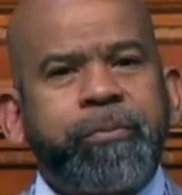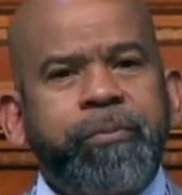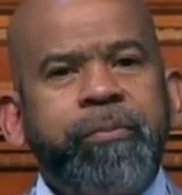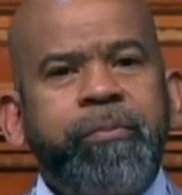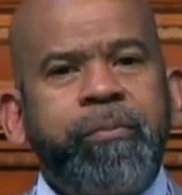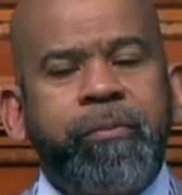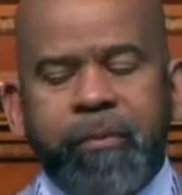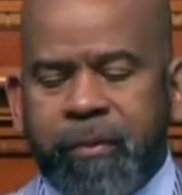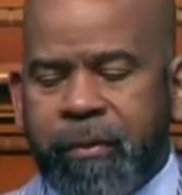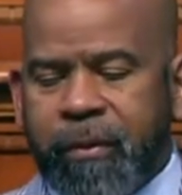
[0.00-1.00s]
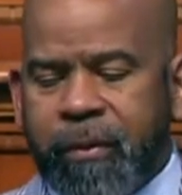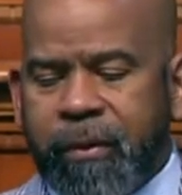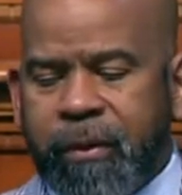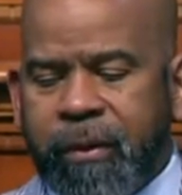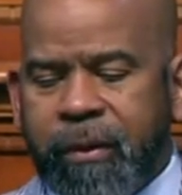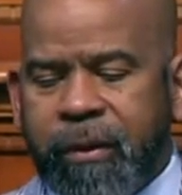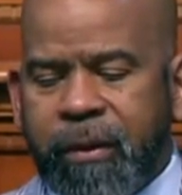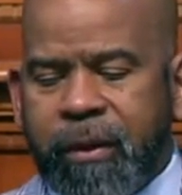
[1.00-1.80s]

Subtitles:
Nothing is said.